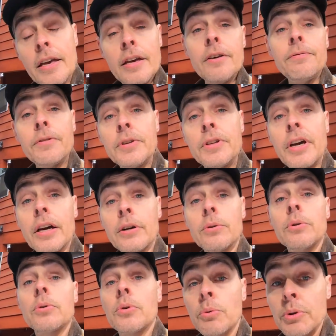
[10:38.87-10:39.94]
If the deck
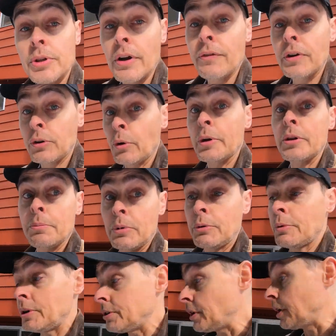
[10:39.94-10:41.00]
was ever going to be
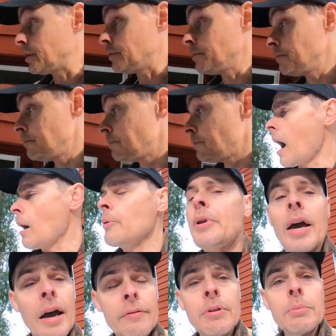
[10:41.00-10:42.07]
redone, I would
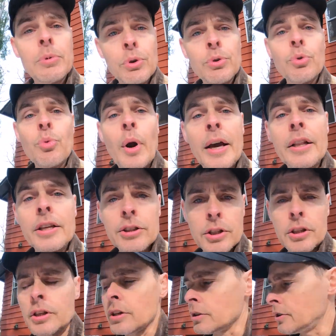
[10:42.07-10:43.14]
have them do the railings
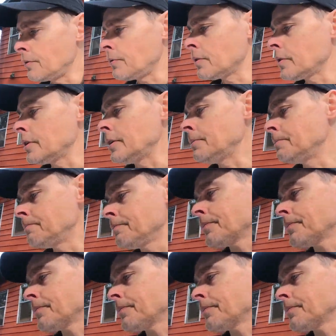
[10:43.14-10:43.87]
a little differently.